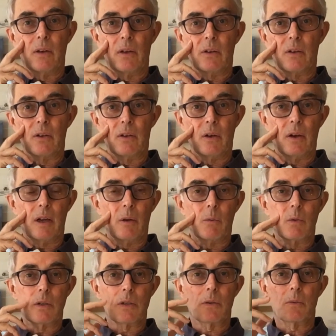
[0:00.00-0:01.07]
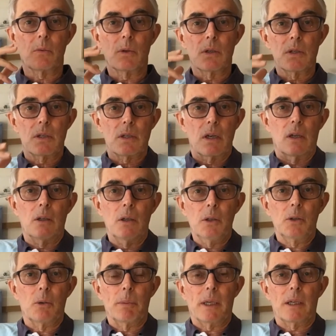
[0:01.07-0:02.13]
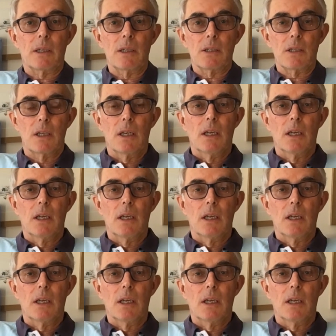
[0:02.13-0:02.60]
to do it was unusual, because